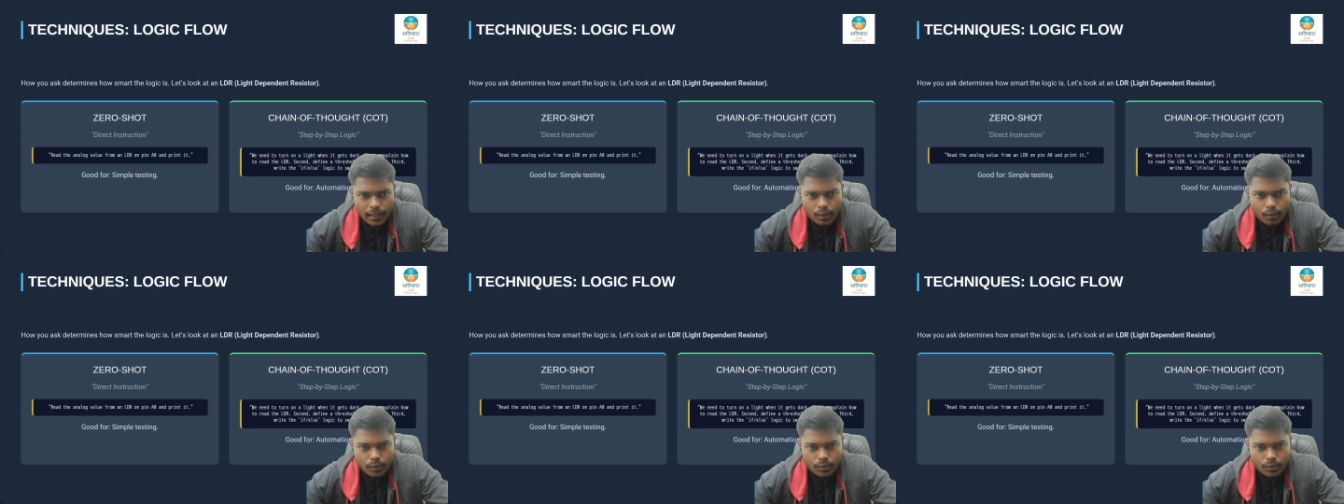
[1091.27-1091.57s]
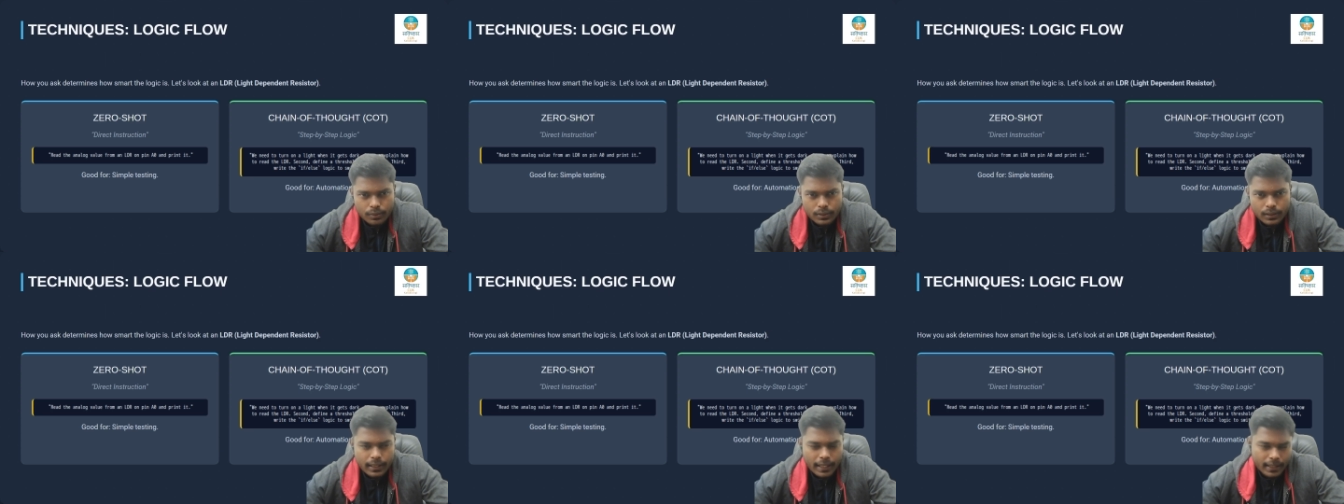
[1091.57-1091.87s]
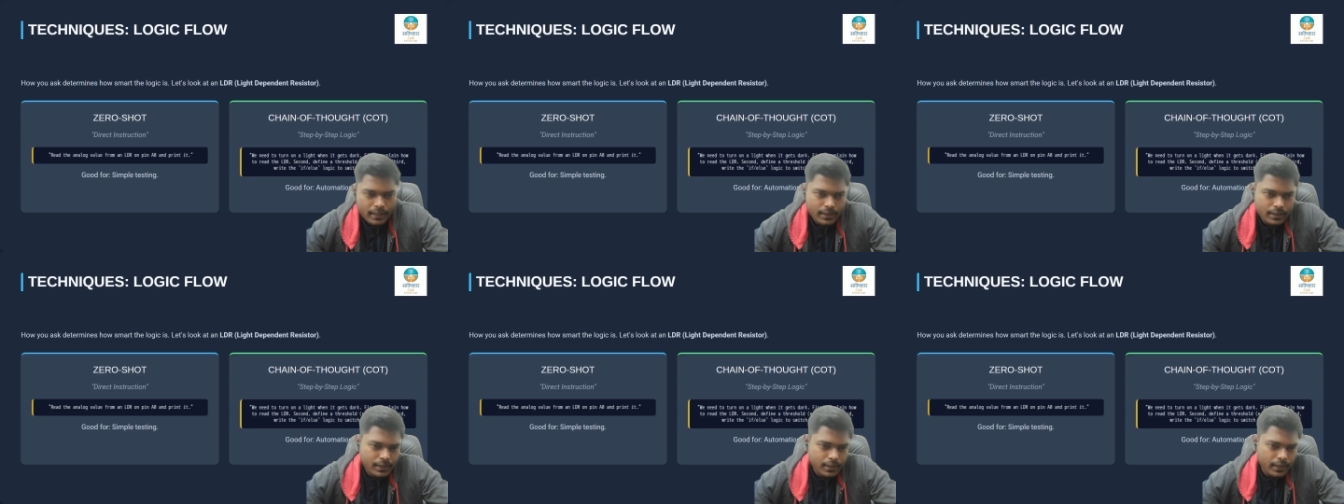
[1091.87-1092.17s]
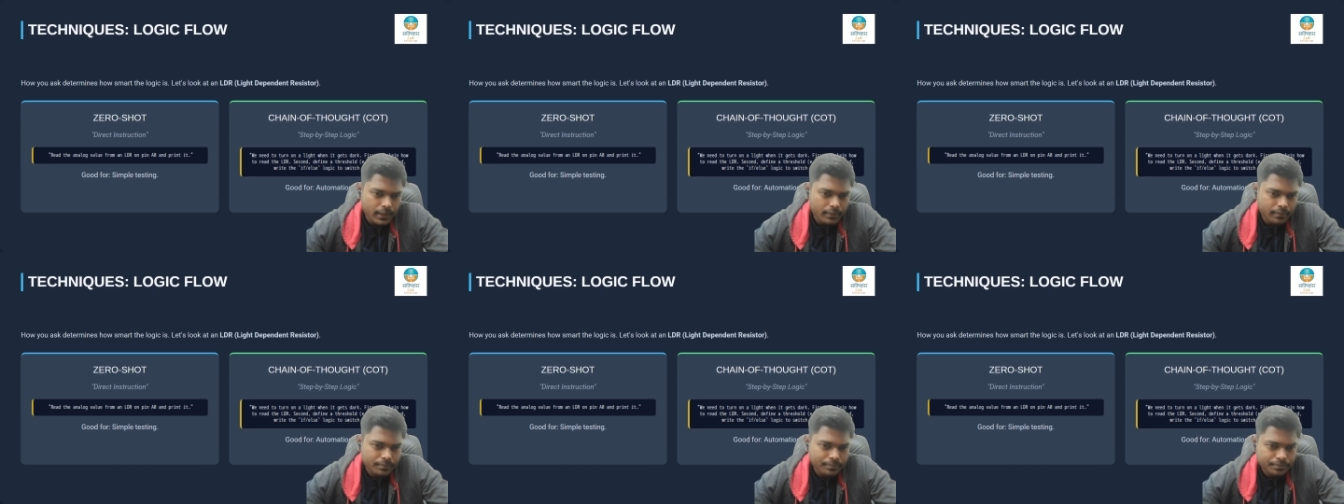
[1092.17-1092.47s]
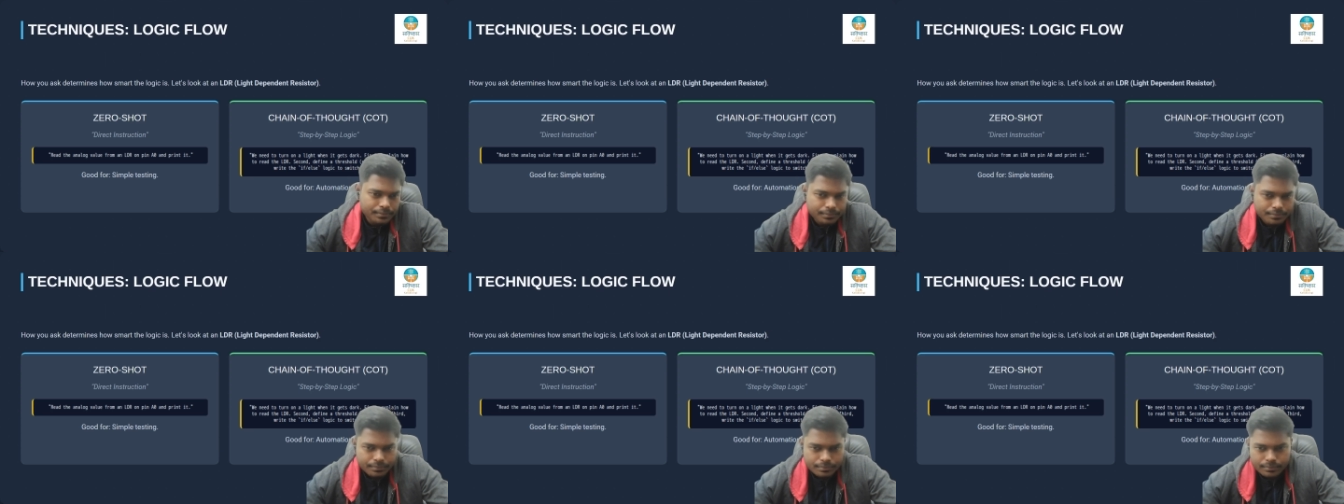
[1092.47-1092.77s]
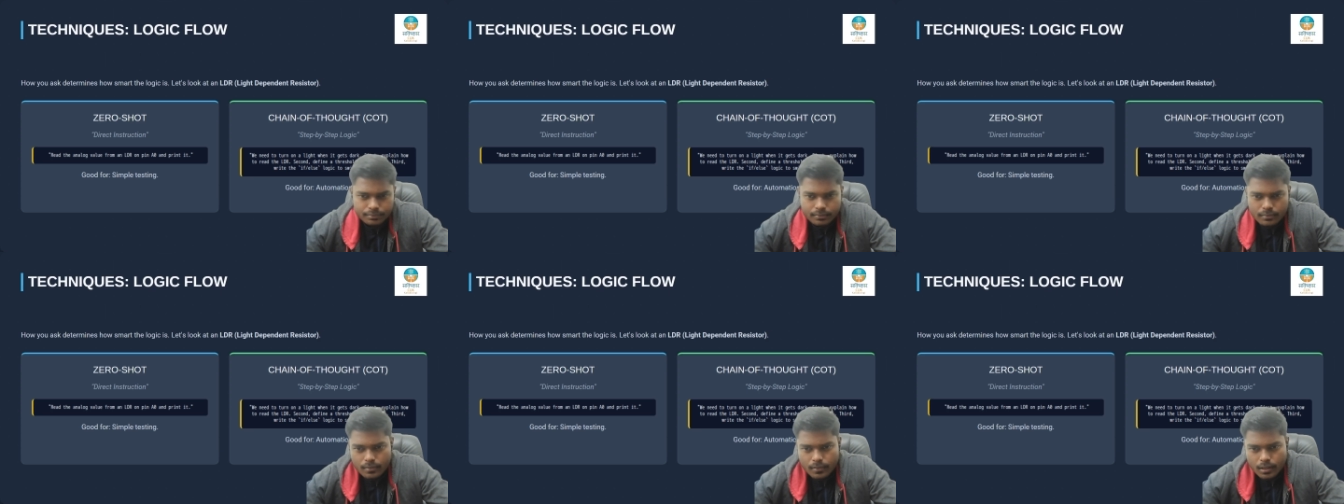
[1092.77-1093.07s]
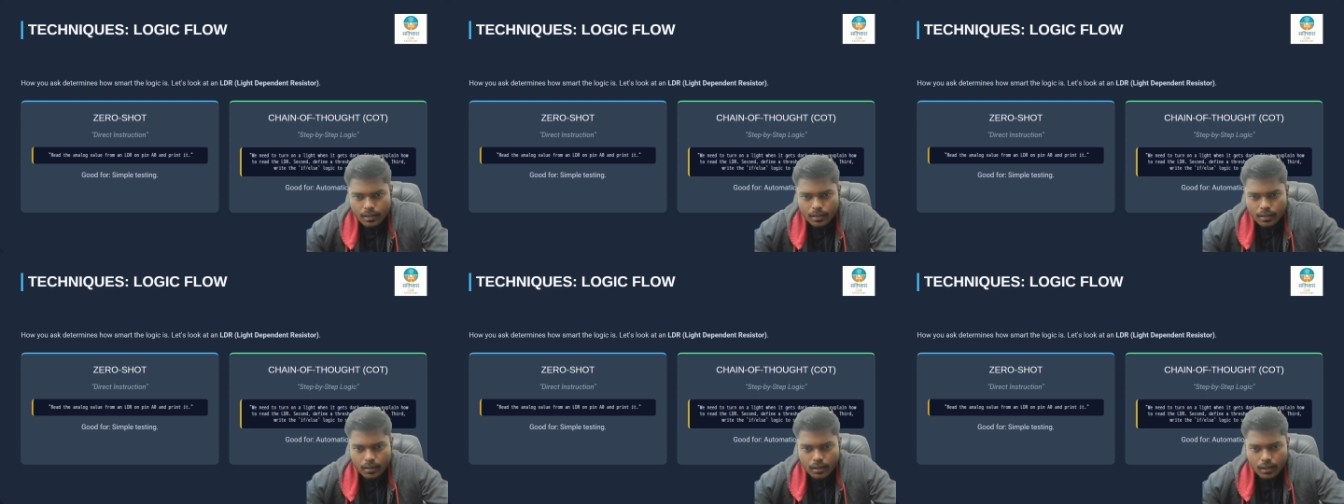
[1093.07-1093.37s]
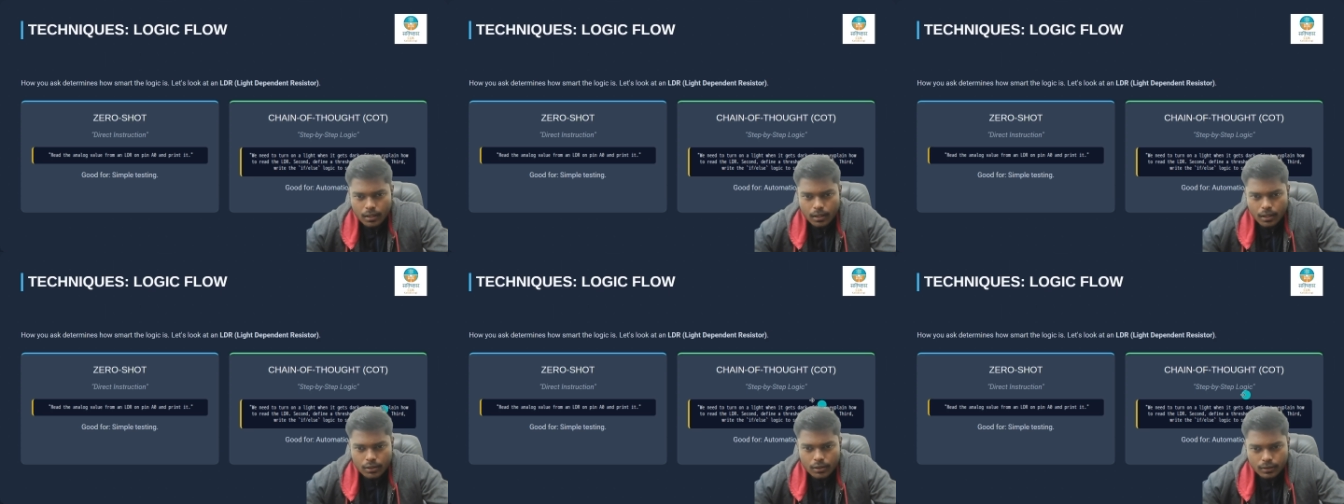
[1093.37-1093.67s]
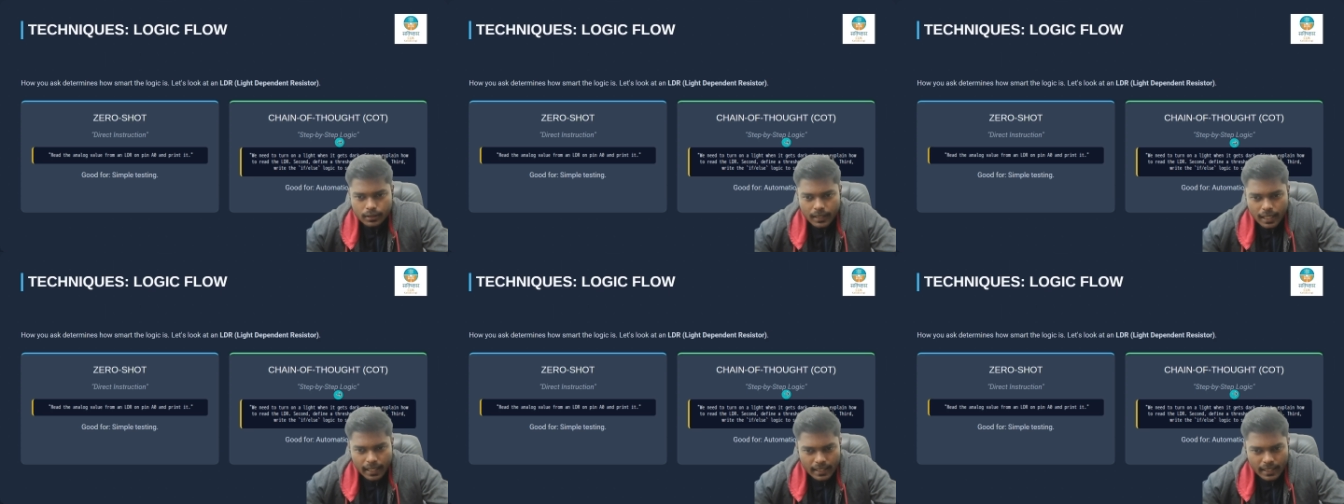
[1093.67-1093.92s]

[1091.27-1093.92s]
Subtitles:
I go to the next. So